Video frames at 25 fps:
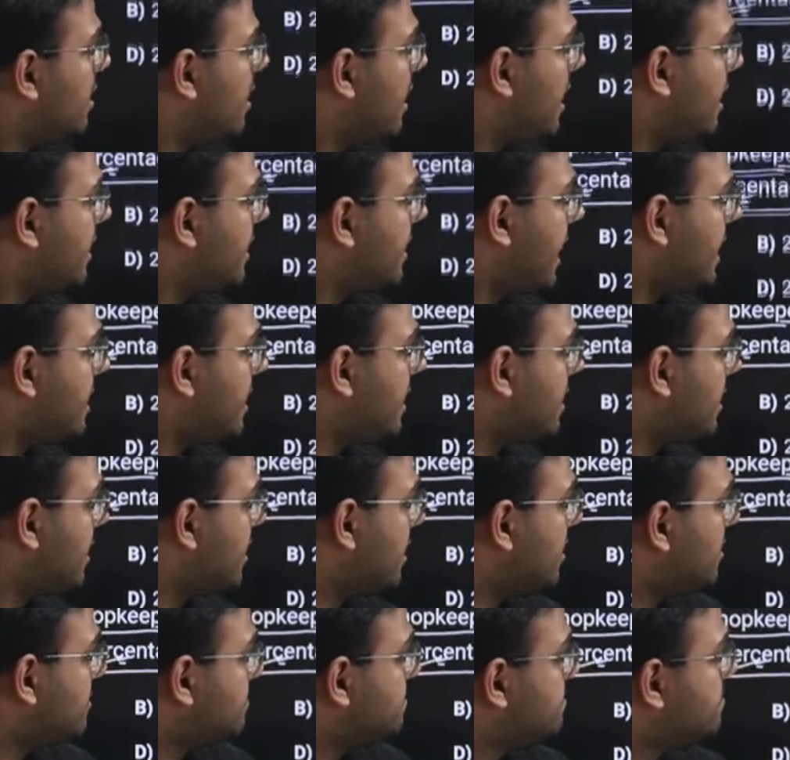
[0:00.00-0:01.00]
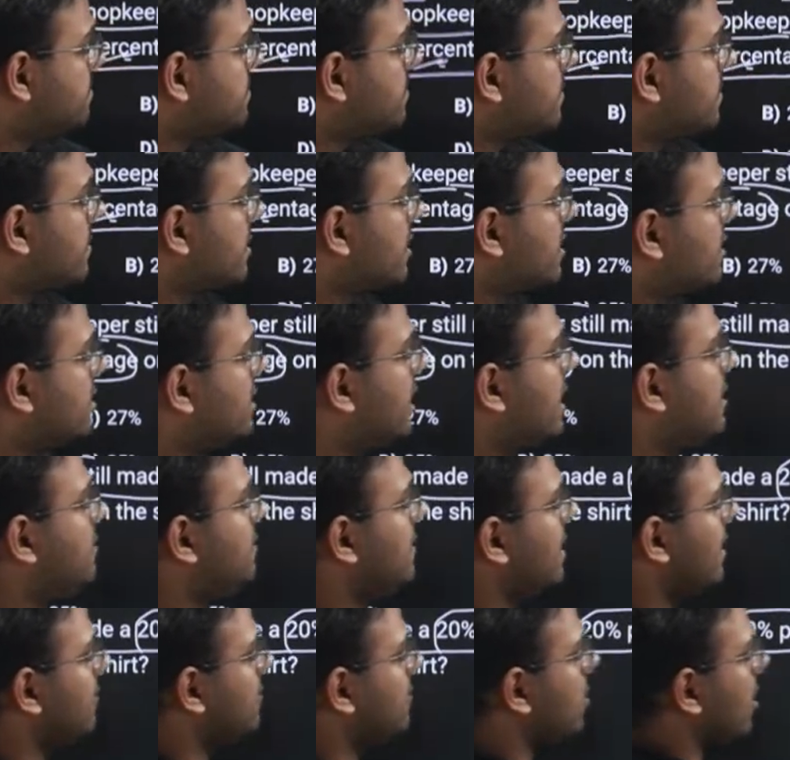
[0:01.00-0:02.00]
I'll write it here that
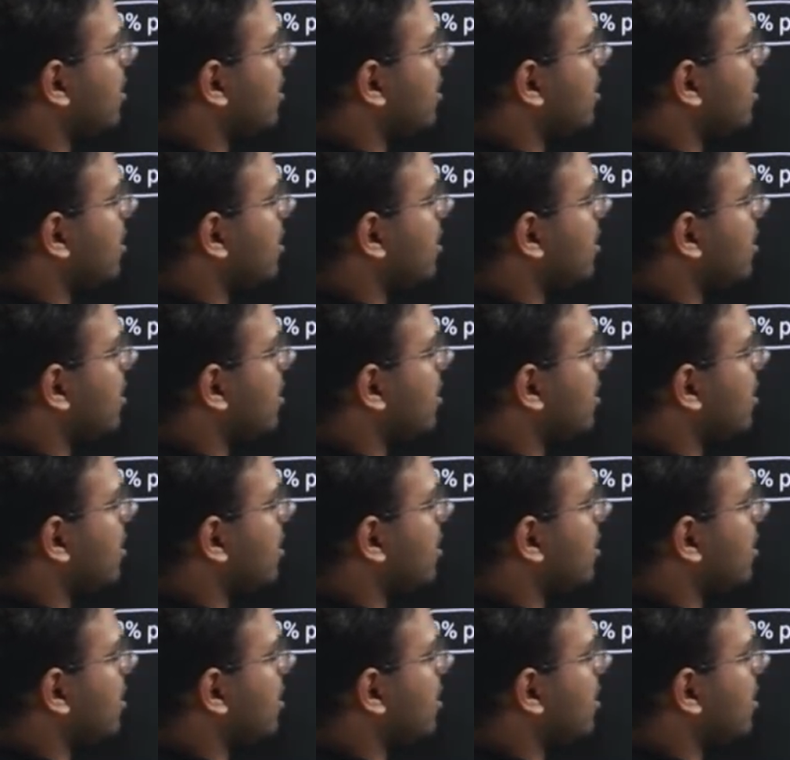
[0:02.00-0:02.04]
we have